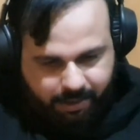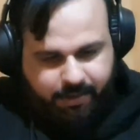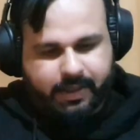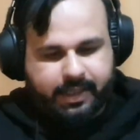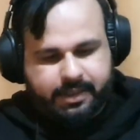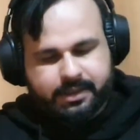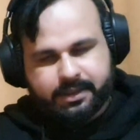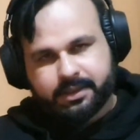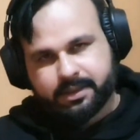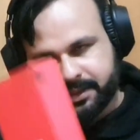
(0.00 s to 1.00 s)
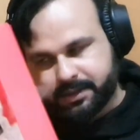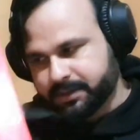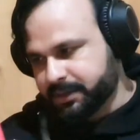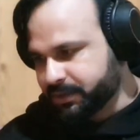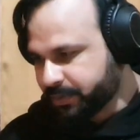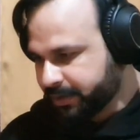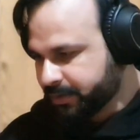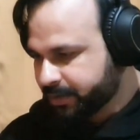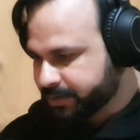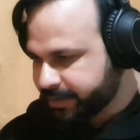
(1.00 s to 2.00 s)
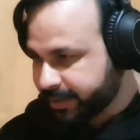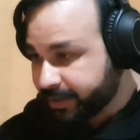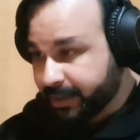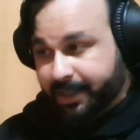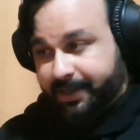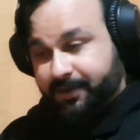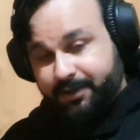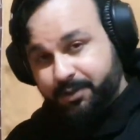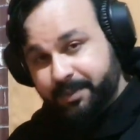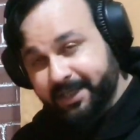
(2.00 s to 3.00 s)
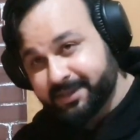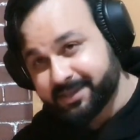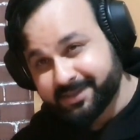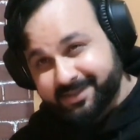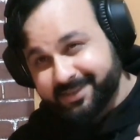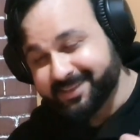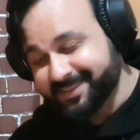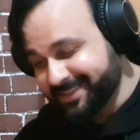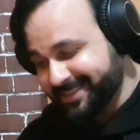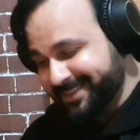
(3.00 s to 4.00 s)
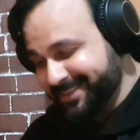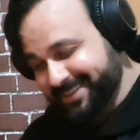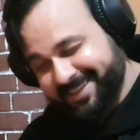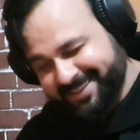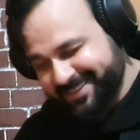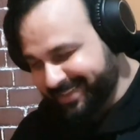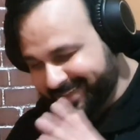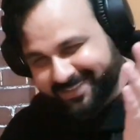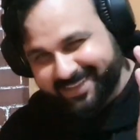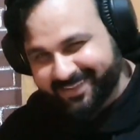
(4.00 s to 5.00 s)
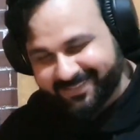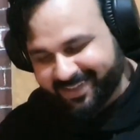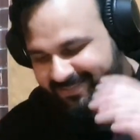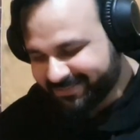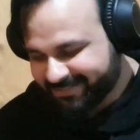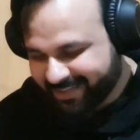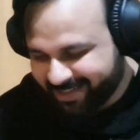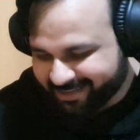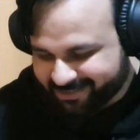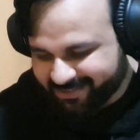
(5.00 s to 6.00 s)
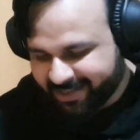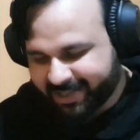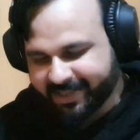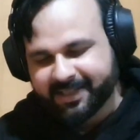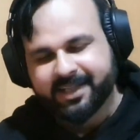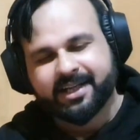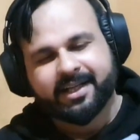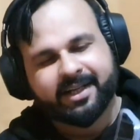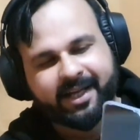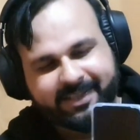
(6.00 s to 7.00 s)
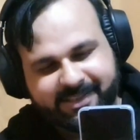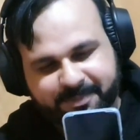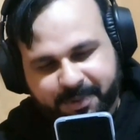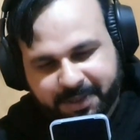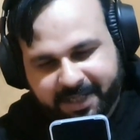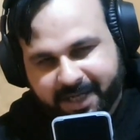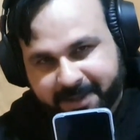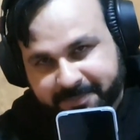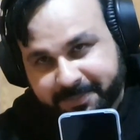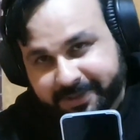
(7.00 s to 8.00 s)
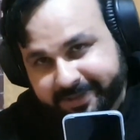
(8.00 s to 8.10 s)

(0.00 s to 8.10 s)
All right. This one goes here and got two bags. This T-shirt. I'm feeling too lucky. Let's boot it up.